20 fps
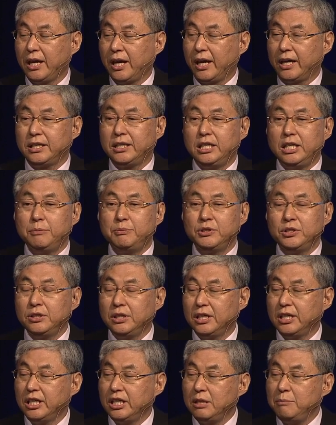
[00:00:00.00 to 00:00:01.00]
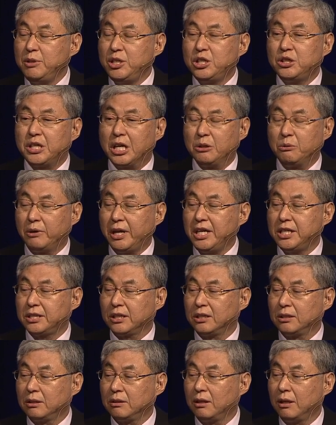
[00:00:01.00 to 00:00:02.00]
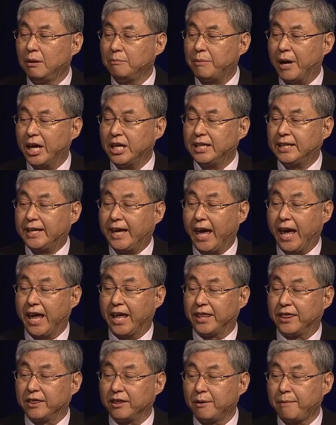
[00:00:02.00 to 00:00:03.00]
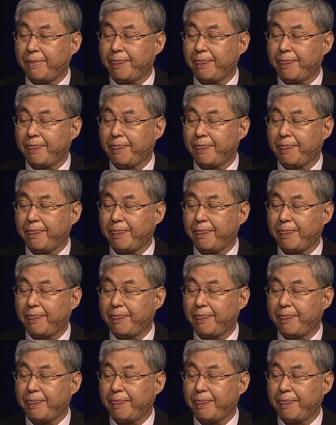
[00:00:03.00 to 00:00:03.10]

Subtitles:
and even image generation by GAN.